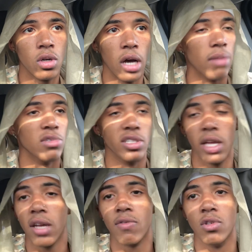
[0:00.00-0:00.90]
I'm just
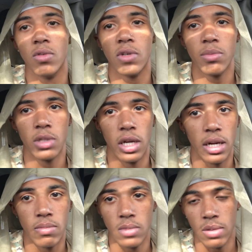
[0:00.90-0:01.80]
thankful, you feel me? Like,
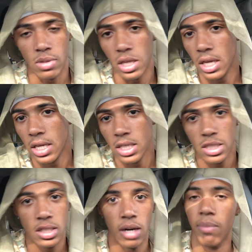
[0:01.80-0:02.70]
I'm glad,
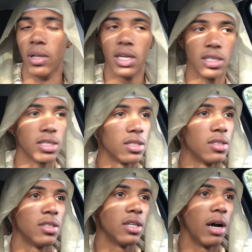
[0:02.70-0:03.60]
I'm blessed,
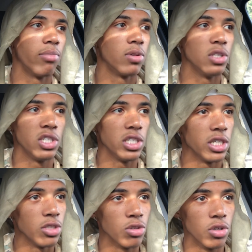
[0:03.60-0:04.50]

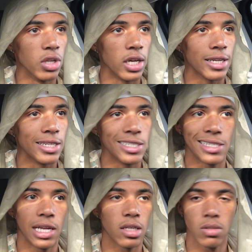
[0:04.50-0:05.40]
appreciate, like,
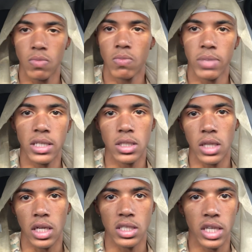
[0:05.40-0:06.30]
this, like,
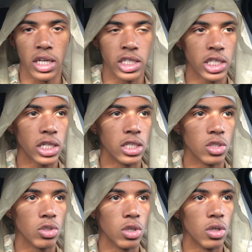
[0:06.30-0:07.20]
basically like a second
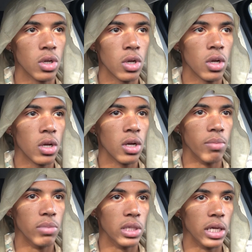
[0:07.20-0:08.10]
chance,
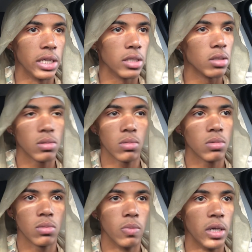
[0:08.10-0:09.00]
But, like,
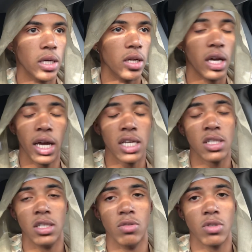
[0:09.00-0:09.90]
man, that accident